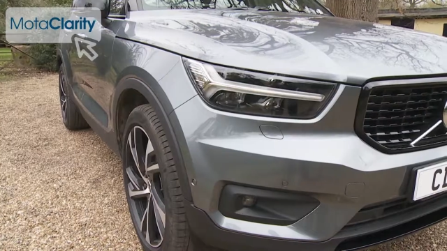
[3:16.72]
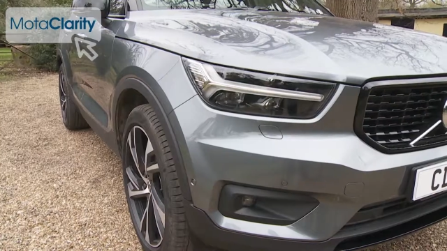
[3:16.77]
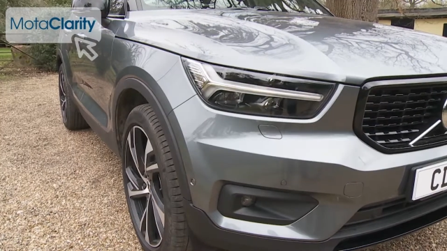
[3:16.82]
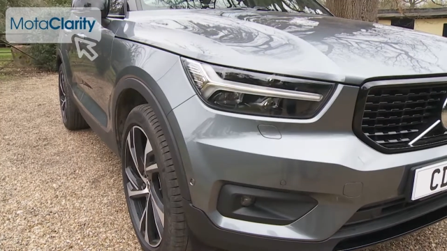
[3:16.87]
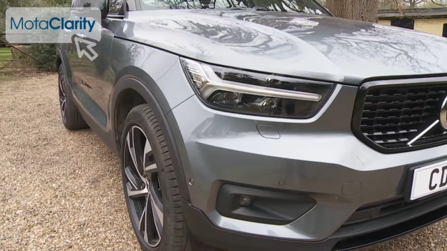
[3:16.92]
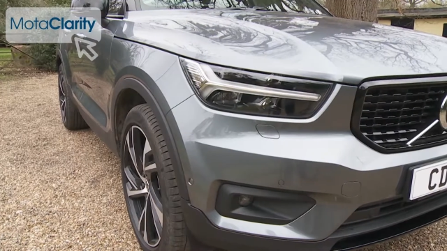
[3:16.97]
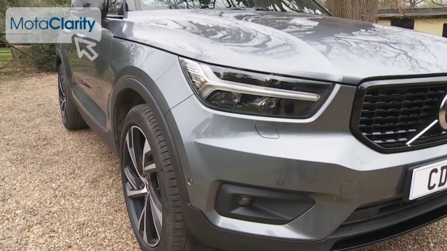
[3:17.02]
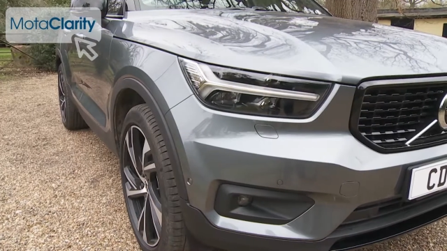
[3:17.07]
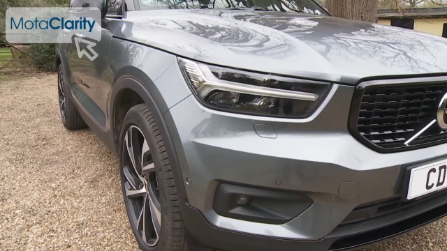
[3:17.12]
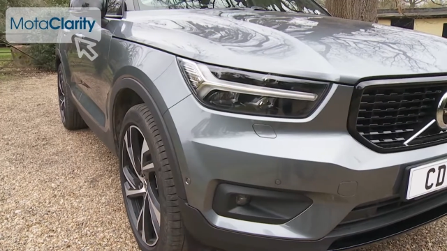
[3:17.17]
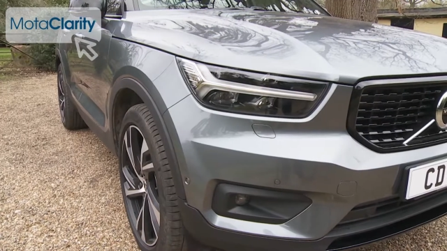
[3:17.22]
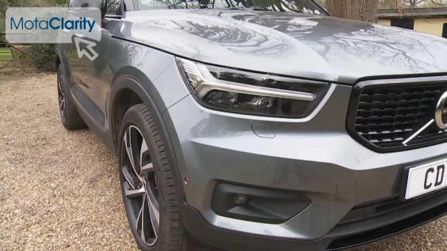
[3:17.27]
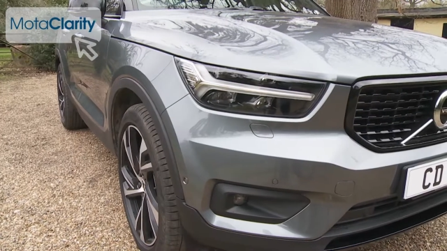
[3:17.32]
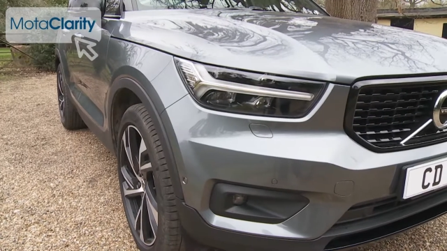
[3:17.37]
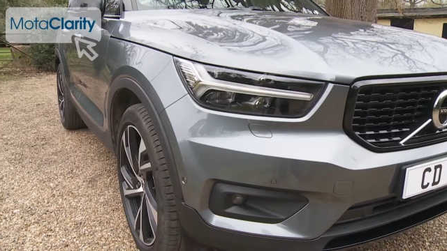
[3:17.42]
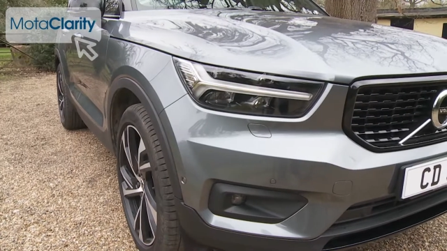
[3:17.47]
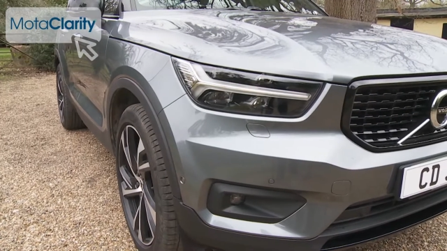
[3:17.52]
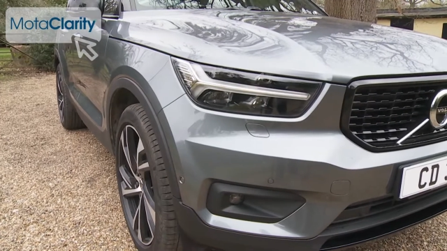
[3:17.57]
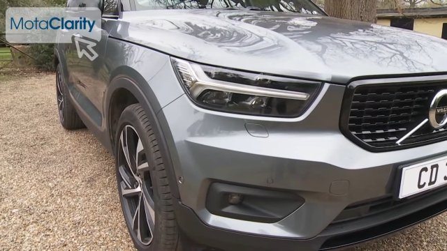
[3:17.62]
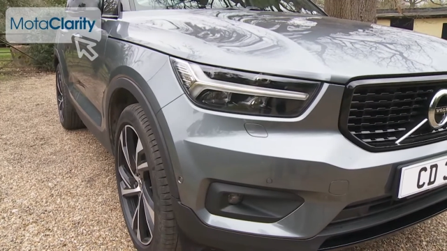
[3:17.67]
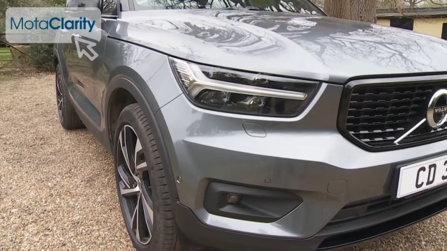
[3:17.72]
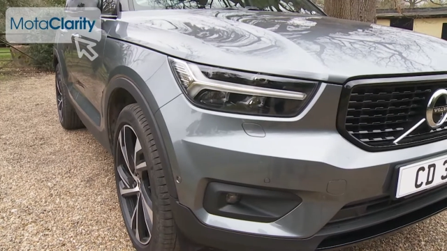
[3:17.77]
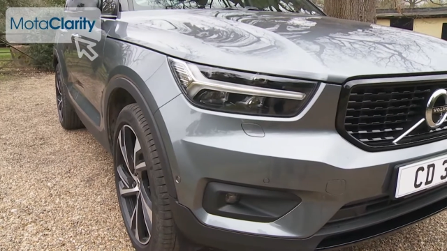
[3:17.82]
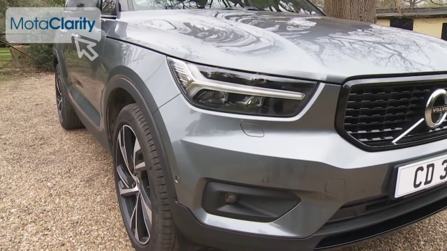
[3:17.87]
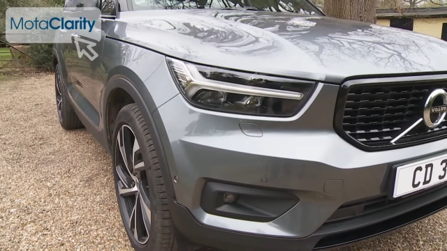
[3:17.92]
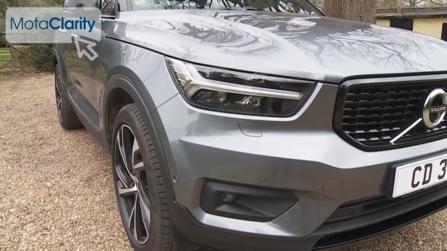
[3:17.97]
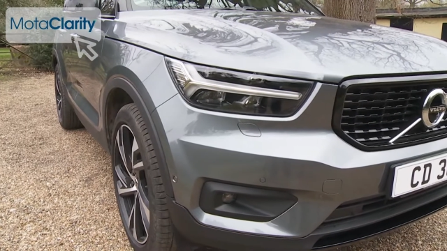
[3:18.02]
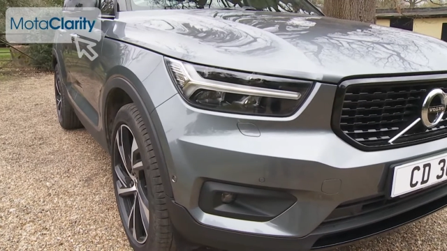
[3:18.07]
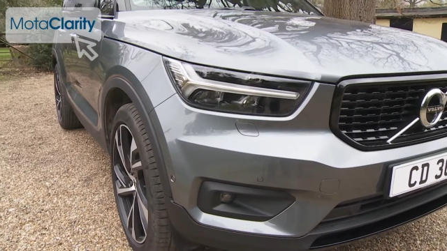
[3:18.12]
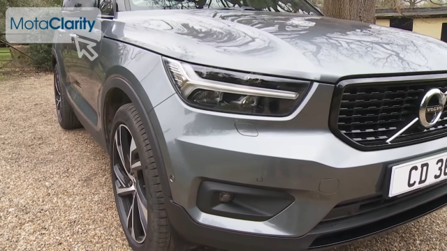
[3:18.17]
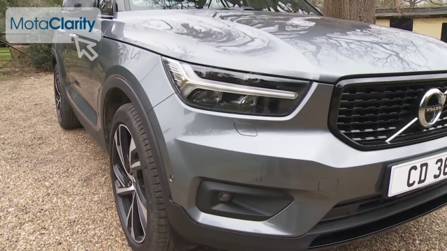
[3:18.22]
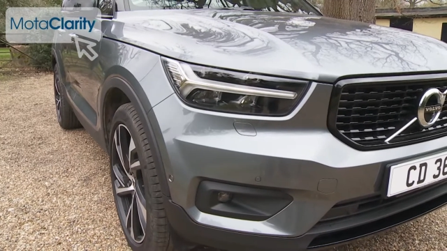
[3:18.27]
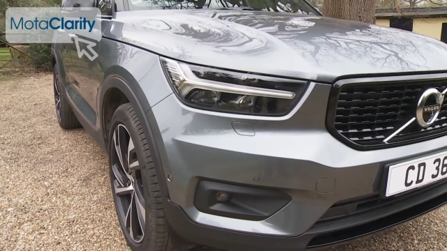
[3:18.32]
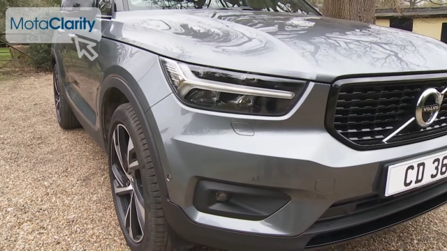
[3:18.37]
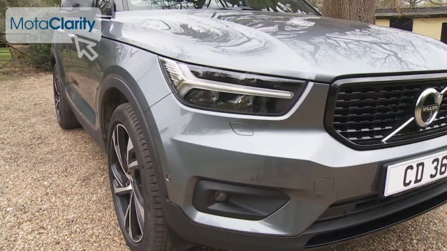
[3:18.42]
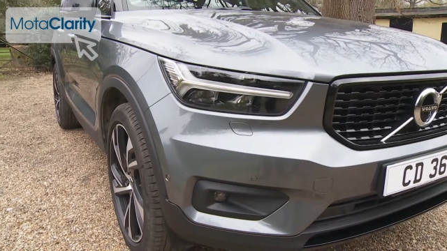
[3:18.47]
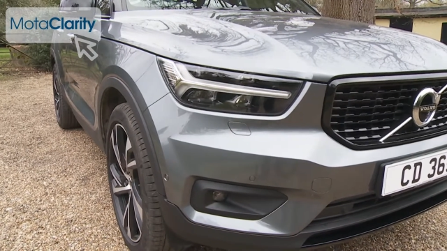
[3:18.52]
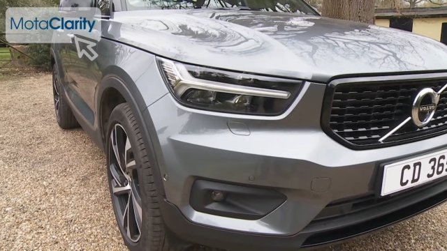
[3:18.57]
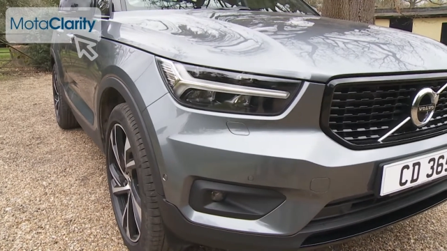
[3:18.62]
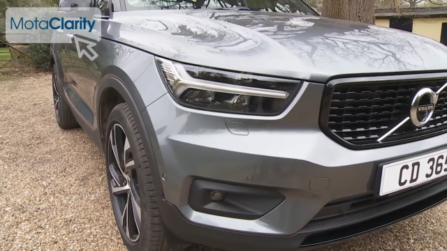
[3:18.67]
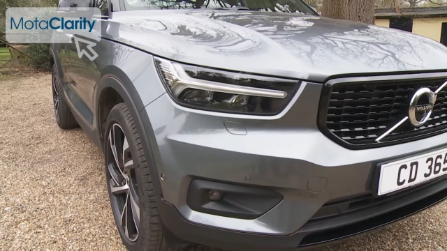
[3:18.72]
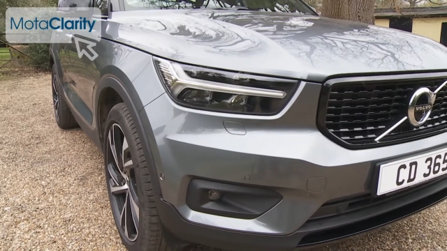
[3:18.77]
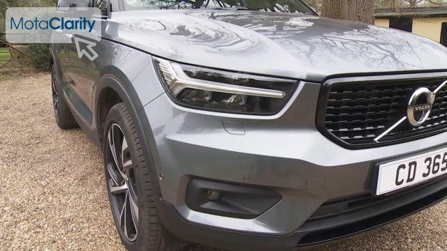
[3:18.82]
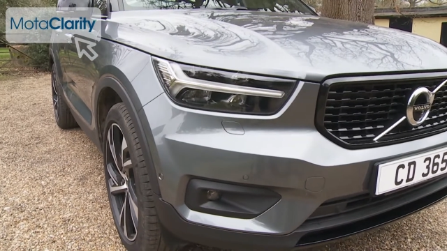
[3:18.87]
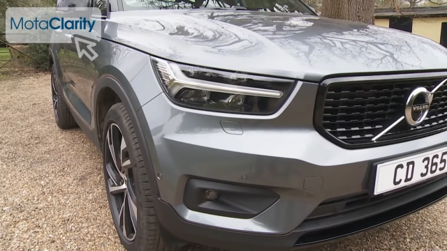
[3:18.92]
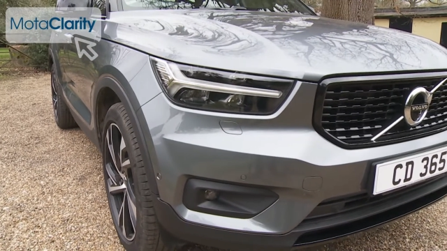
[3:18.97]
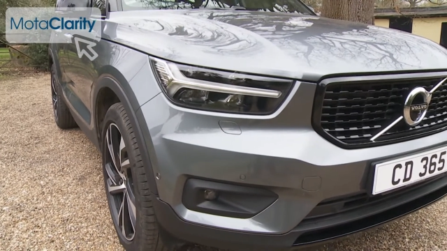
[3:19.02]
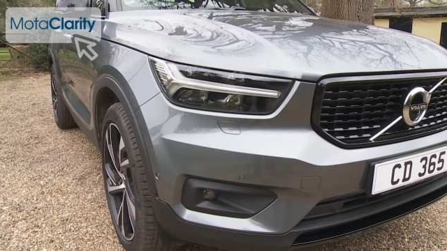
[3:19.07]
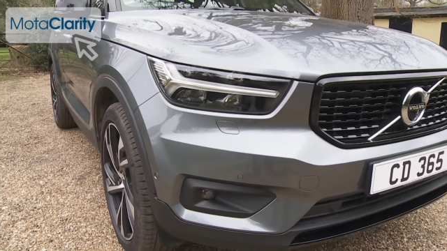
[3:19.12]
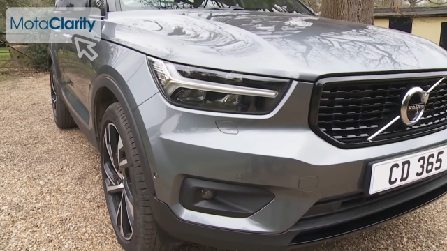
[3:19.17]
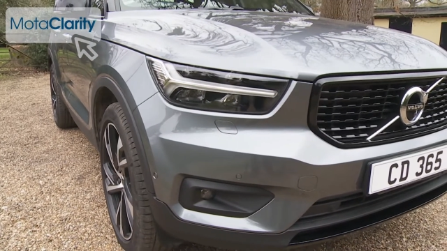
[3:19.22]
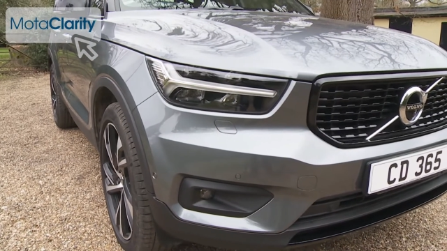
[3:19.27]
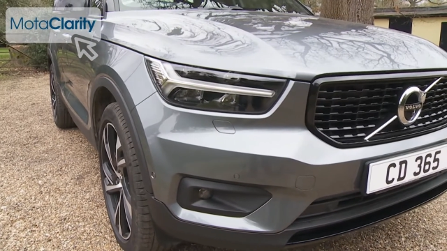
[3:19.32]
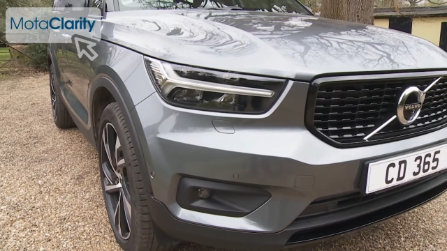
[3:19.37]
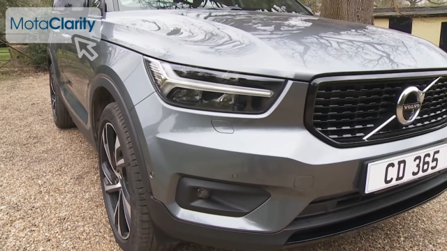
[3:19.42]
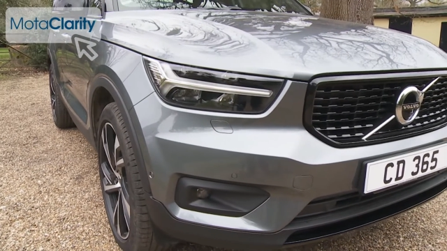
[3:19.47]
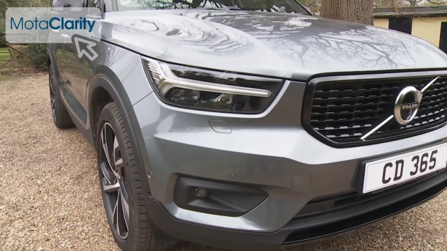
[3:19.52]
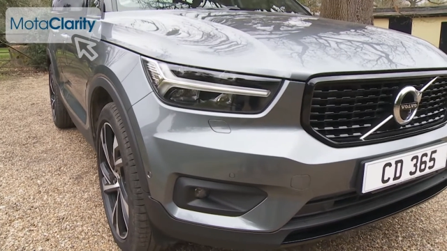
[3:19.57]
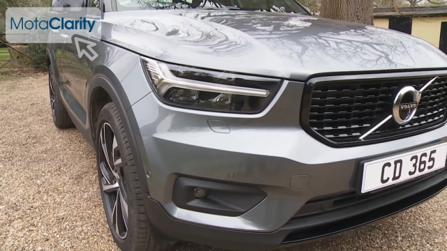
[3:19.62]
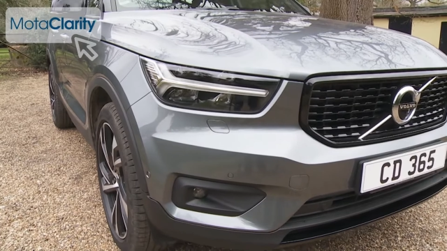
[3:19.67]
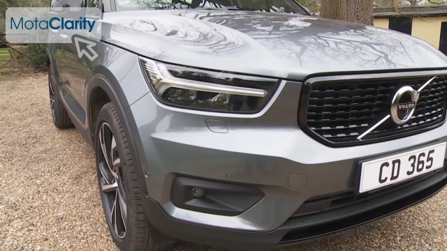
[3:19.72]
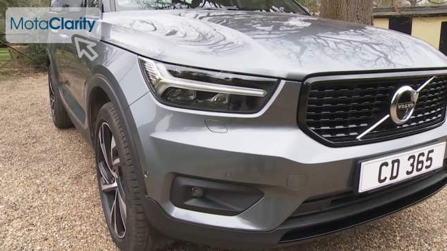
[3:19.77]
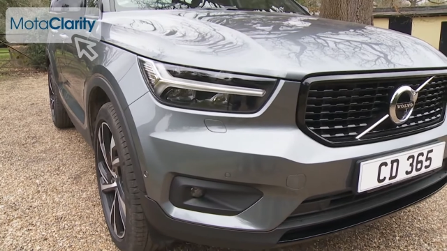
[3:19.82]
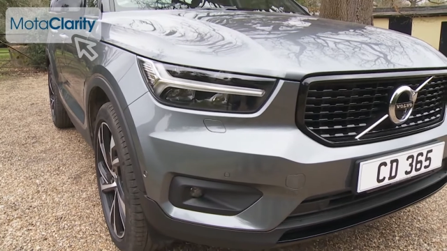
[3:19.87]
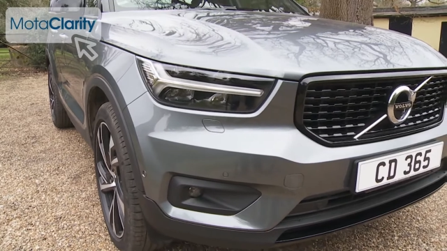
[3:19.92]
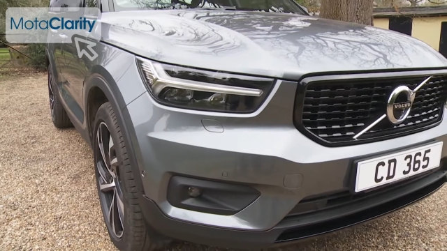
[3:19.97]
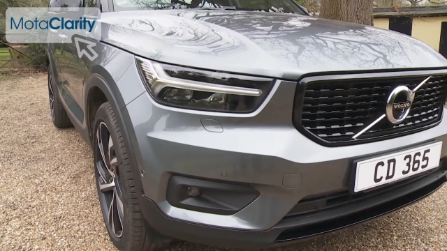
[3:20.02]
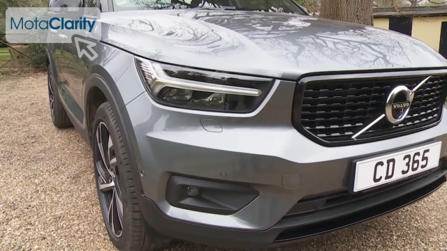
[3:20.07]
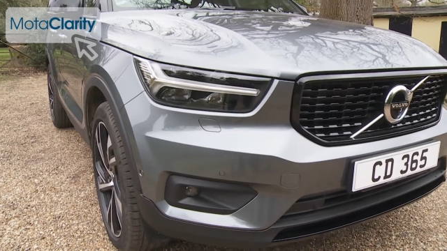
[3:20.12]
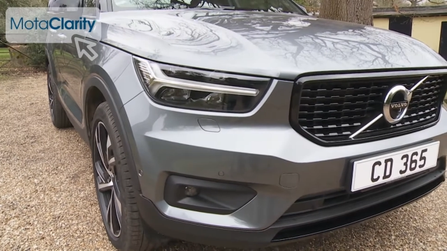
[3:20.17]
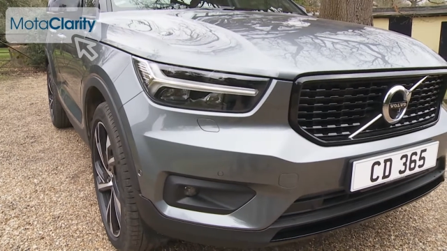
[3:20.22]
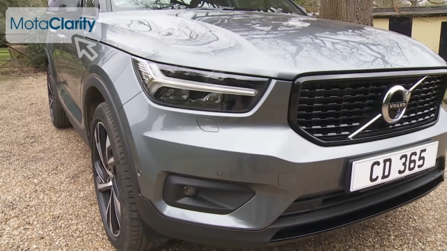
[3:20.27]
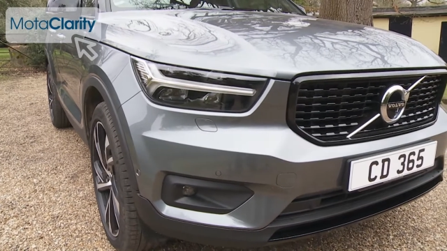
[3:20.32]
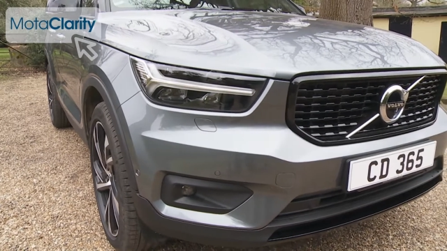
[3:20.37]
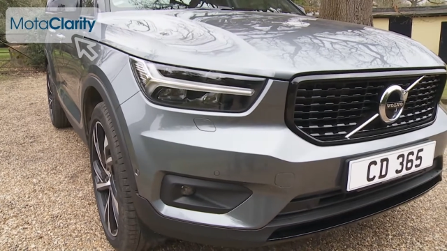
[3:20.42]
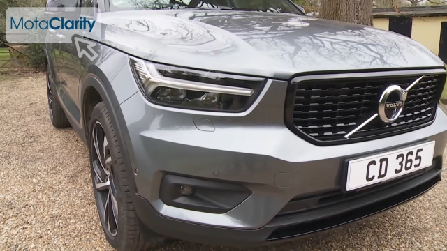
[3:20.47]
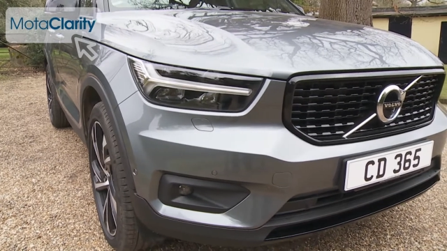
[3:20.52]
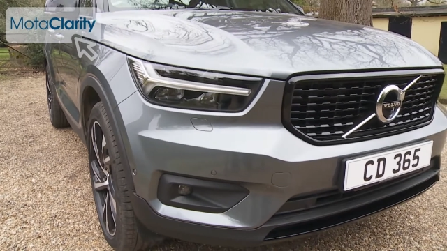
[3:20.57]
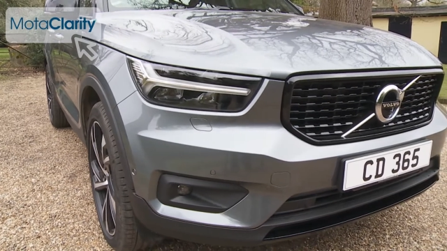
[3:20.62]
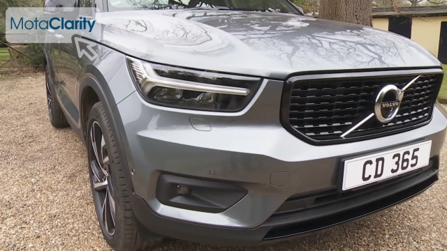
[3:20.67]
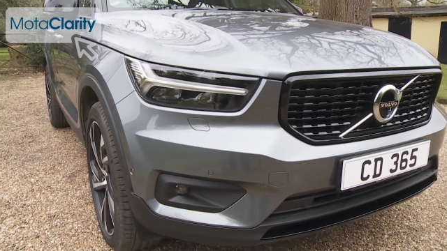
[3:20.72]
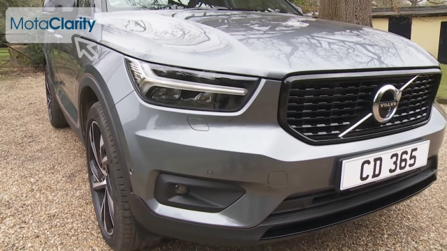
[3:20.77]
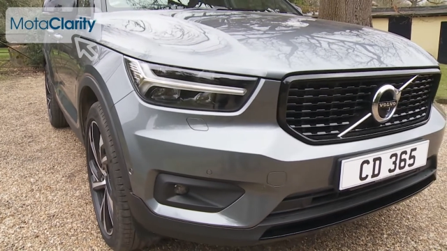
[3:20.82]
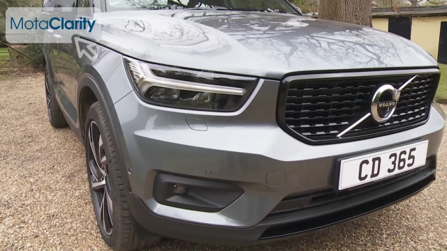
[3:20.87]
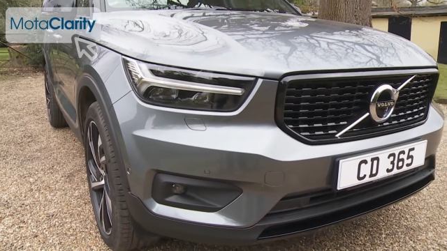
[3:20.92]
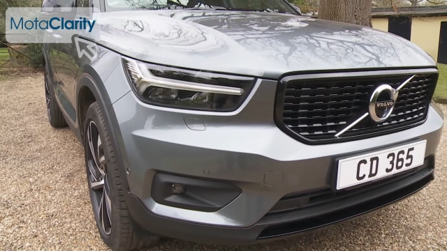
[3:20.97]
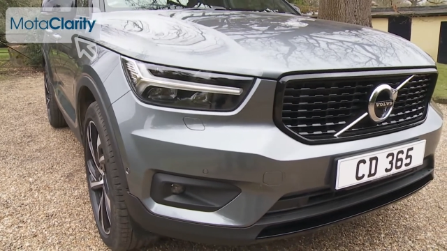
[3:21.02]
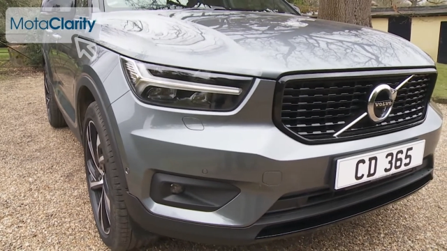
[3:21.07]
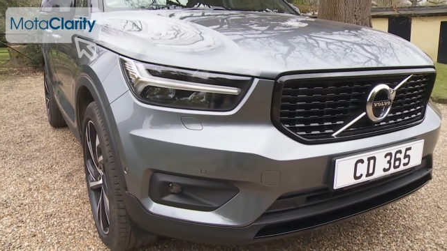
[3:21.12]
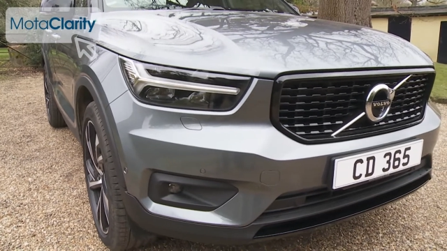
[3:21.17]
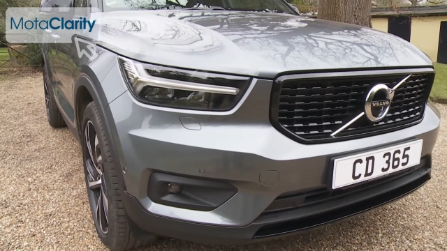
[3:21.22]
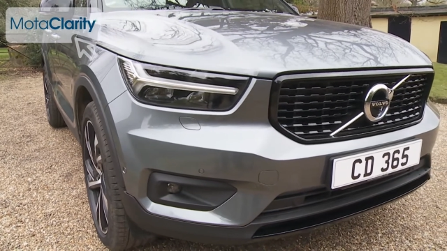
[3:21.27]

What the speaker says: No face is visible, so there are no lips to read.